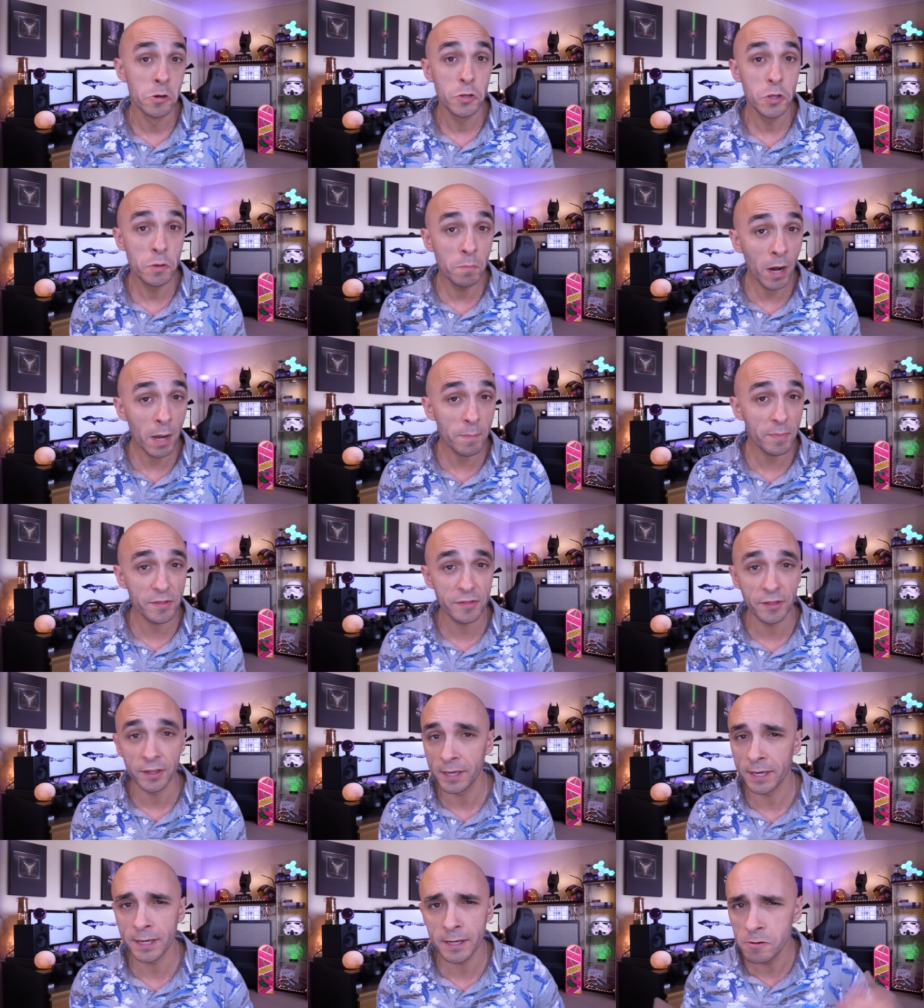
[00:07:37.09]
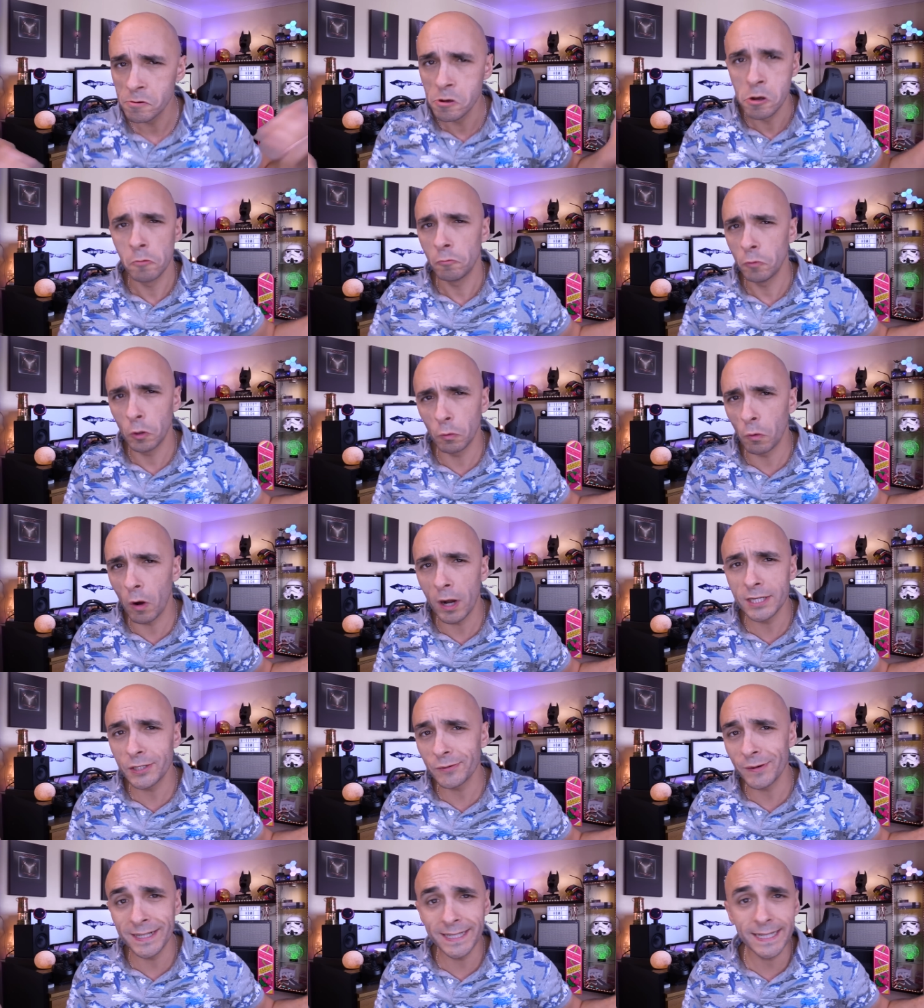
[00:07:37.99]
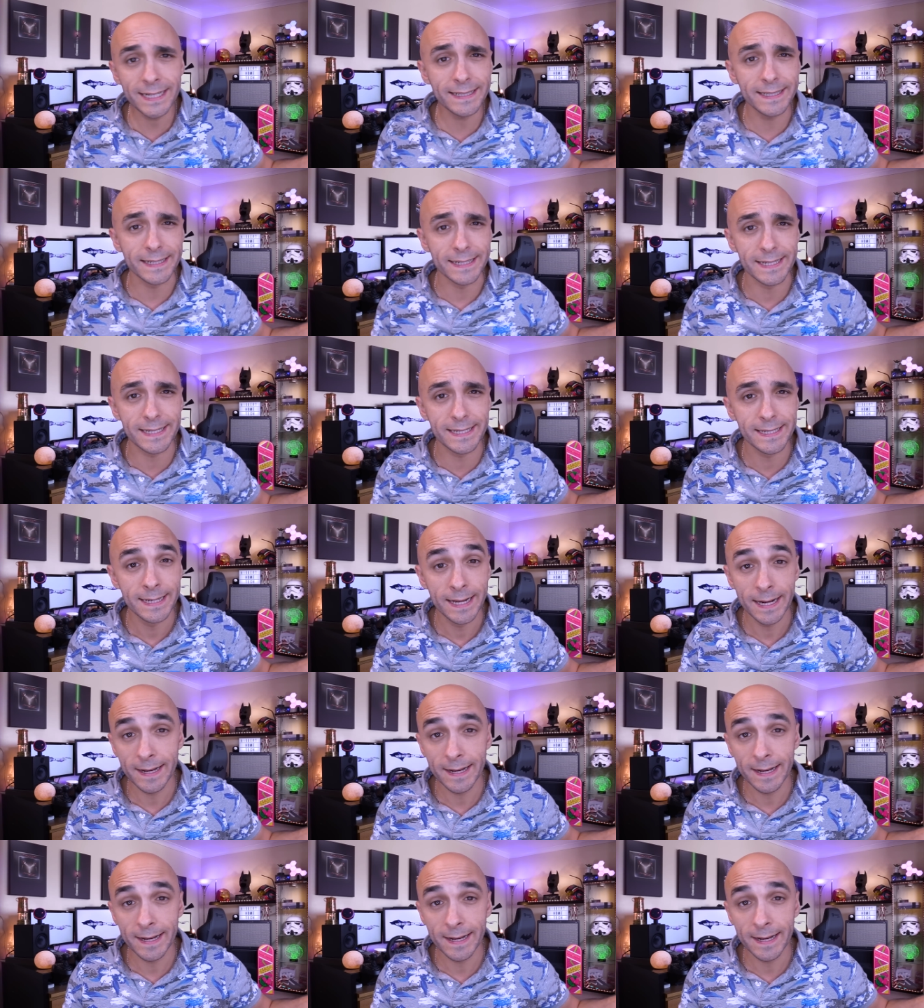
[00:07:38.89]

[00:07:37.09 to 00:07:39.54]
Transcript: You might be thinking, well, why do I need this?